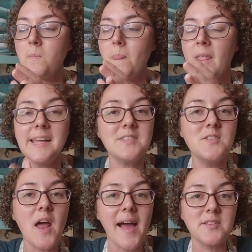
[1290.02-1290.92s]
it's
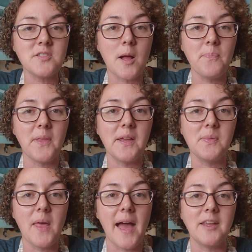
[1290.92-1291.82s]
not
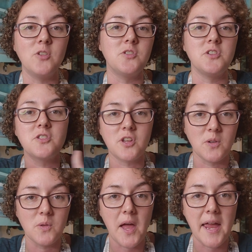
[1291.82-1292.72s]
something that you're just gonna
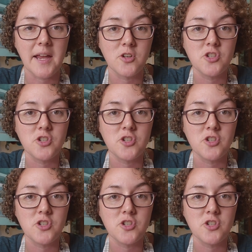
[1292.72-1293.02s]
like